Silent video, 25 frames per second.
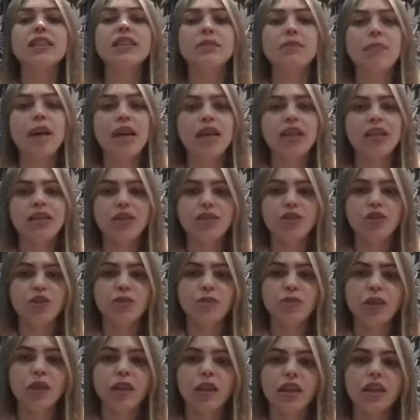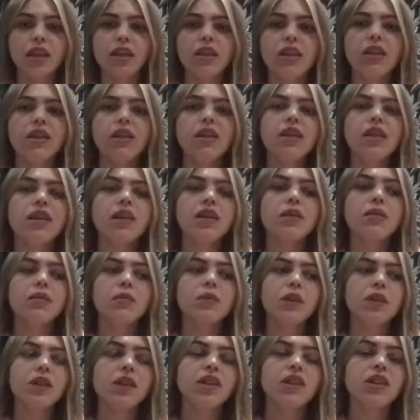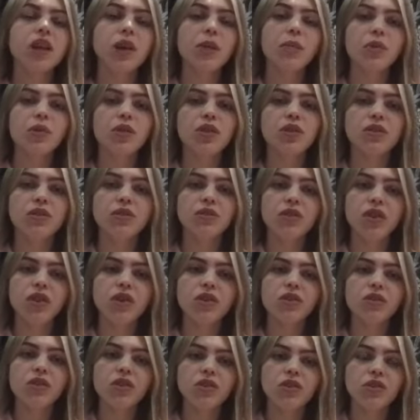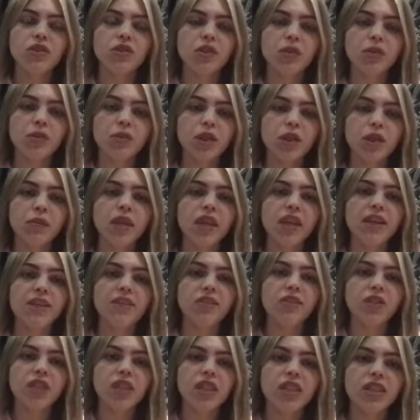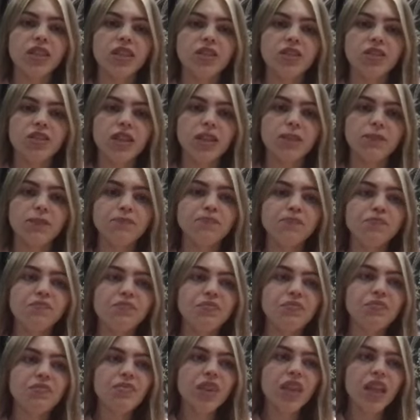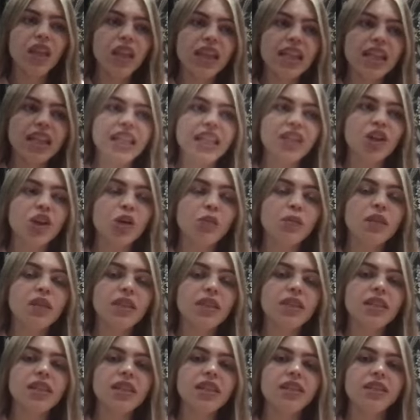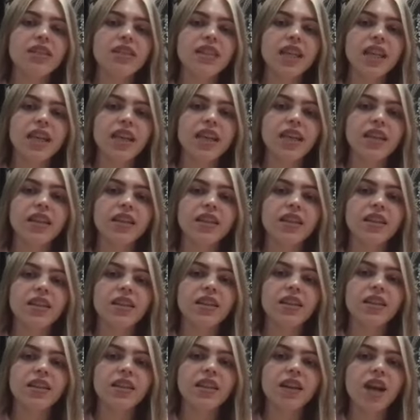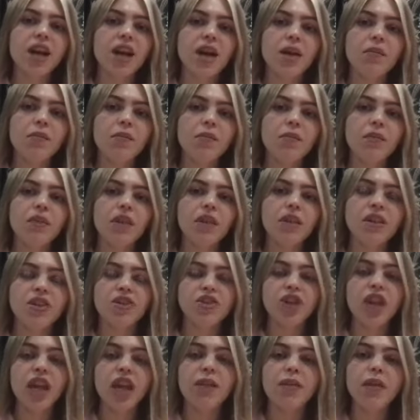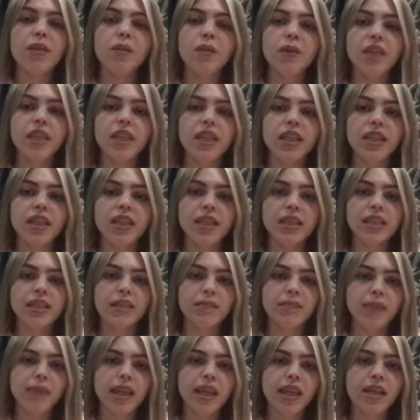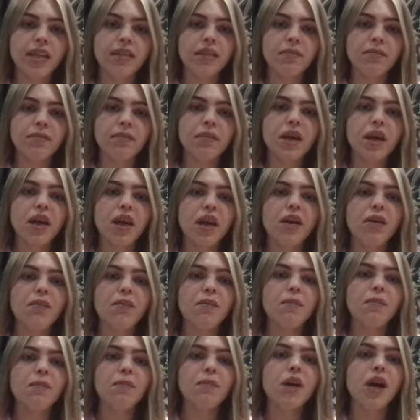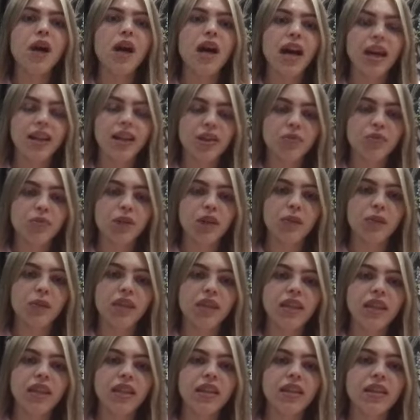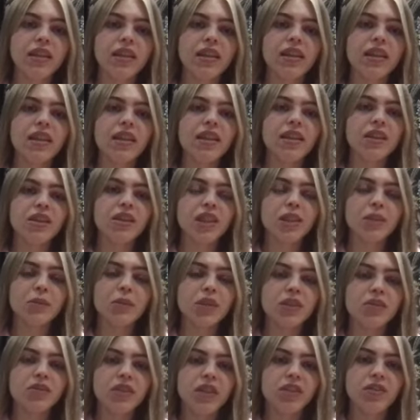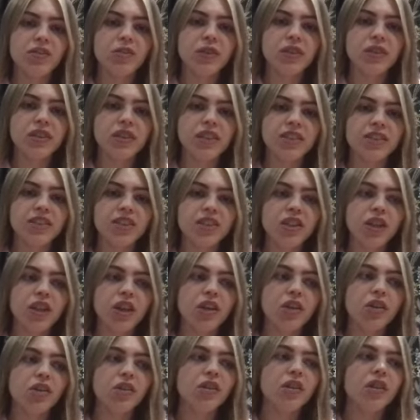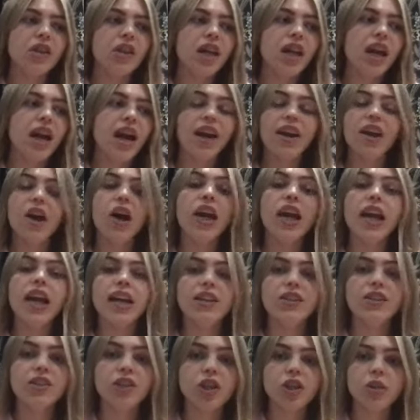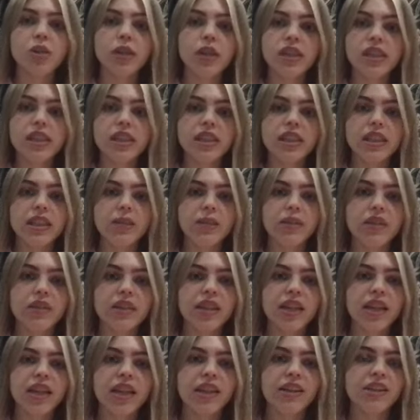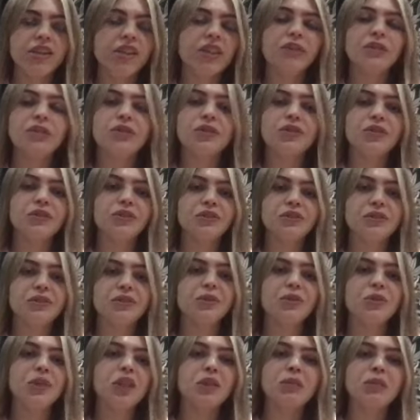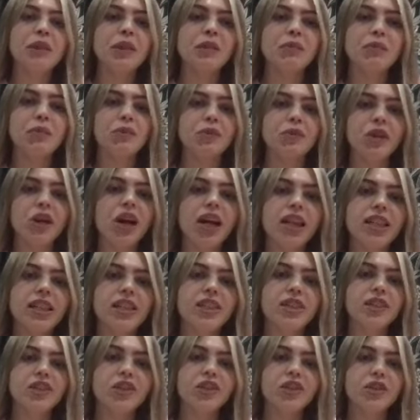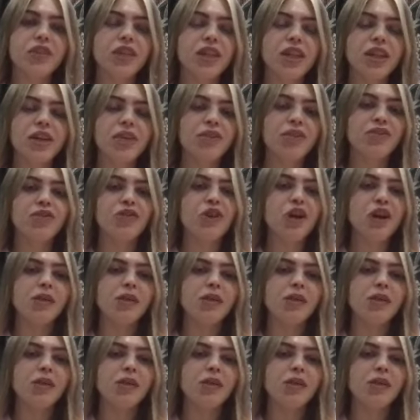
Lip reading: messaged me because I put some photos of our premiere on Instagram, and he commented saying, it's a shame that we didn't get to meet at the premiere because he would have loved to have said hello. And I had no idea he was there because there was all these people that I didn't know then. I was trying